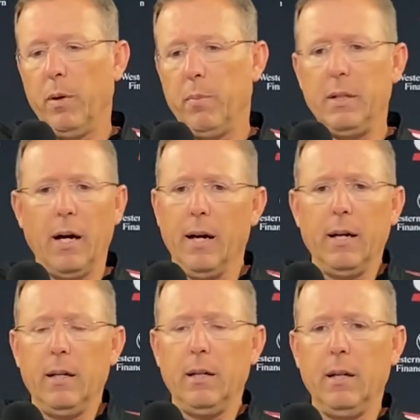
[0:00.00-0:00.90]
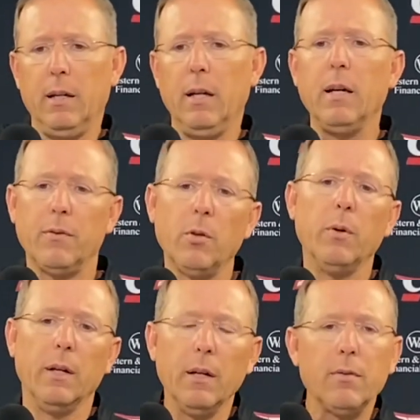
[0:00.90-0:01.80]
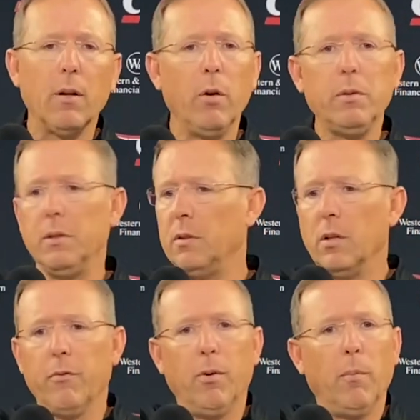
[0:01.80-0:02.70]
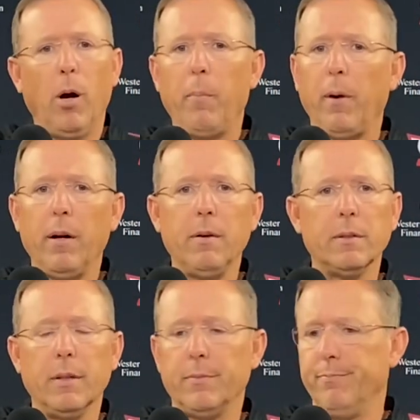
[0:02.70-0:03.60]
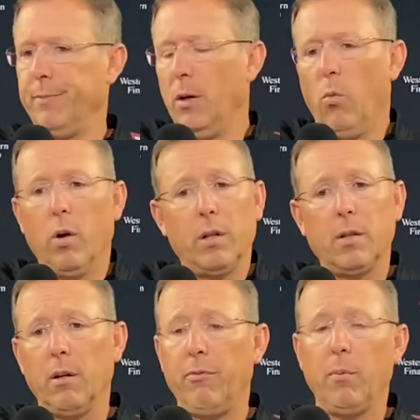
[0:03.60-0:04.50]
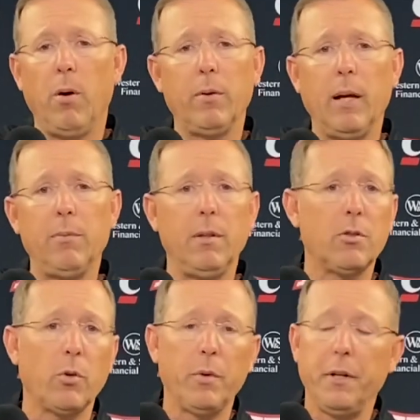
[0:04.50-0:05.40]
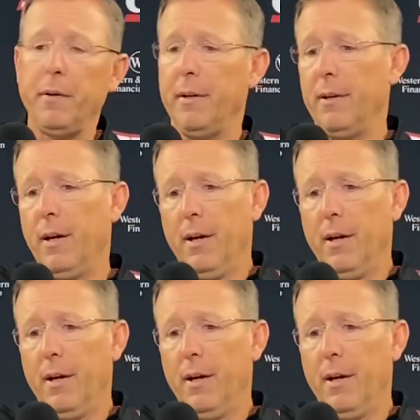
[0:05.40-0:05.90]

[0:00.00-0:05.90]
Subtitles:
yeah, he is who he is, Slovis. He's a good football player. He's won a ton of football games in his career, and